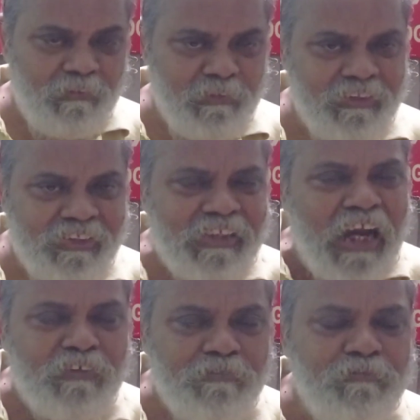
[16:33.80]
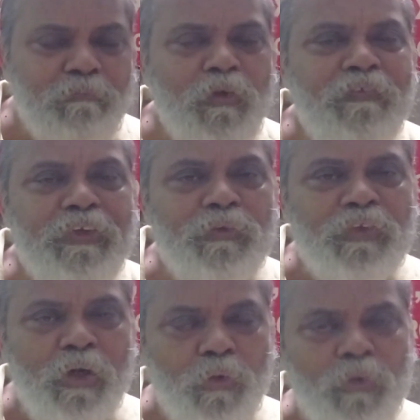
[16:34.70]
it starts moving to
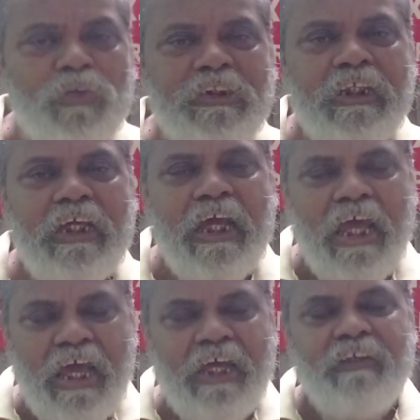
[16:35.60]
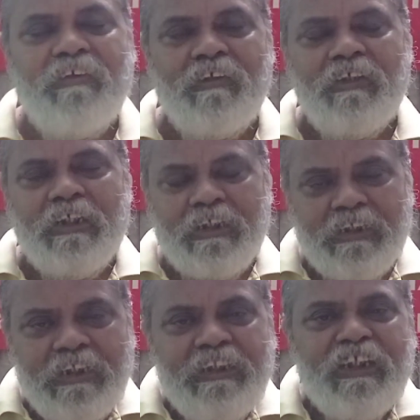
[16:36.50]
the holes, and
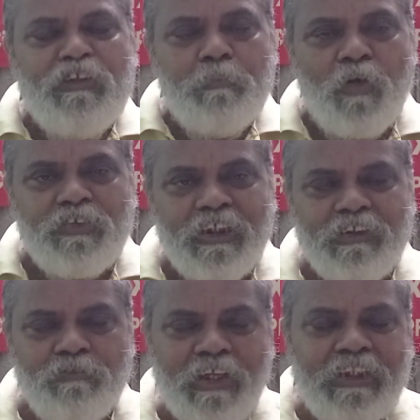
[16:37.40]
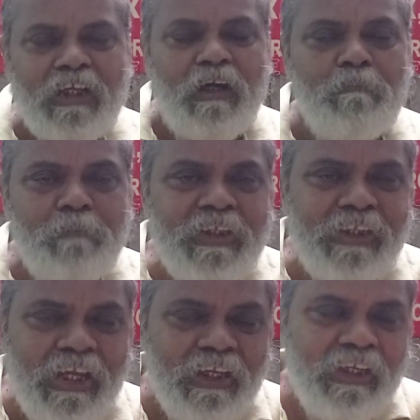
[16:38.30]
in this process, when the complete
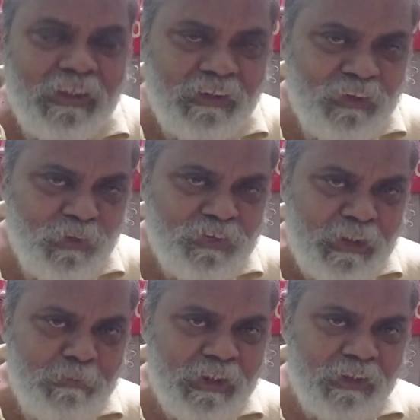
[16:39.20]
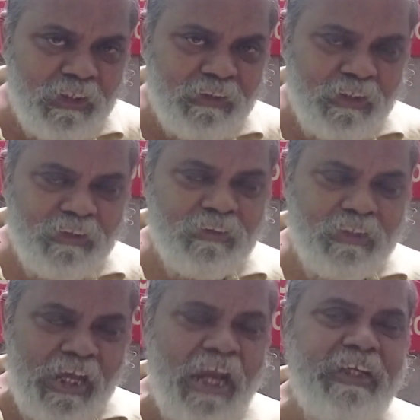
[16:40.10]
your semiconductor is
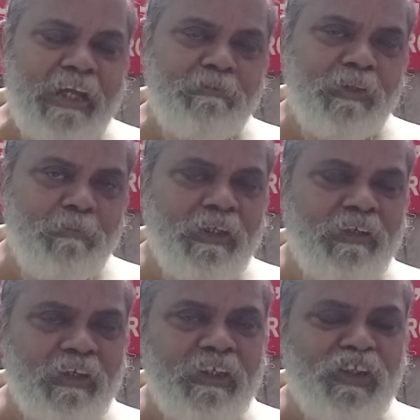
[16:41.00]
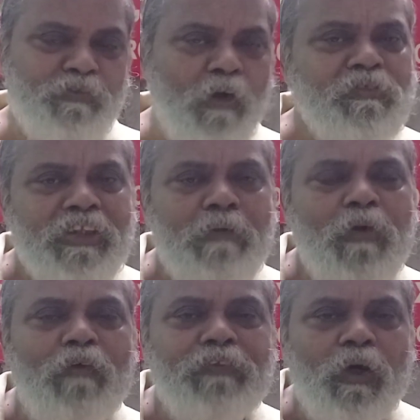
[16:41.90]
n-type semiconductor is formed, some
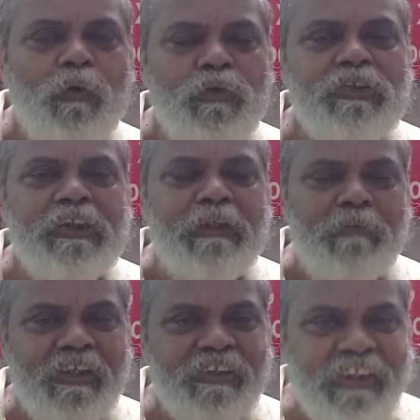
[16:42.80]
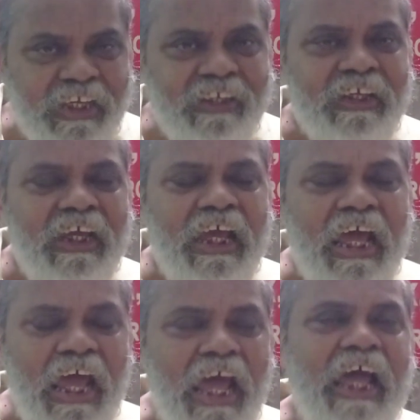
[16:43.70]
of the holes remains there,
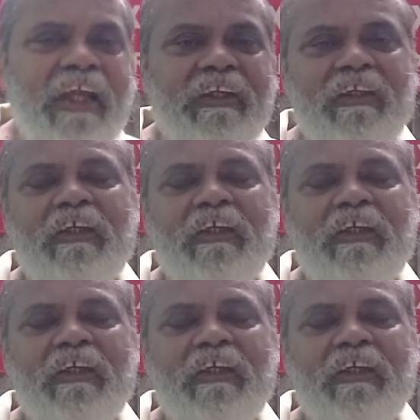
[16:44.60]
and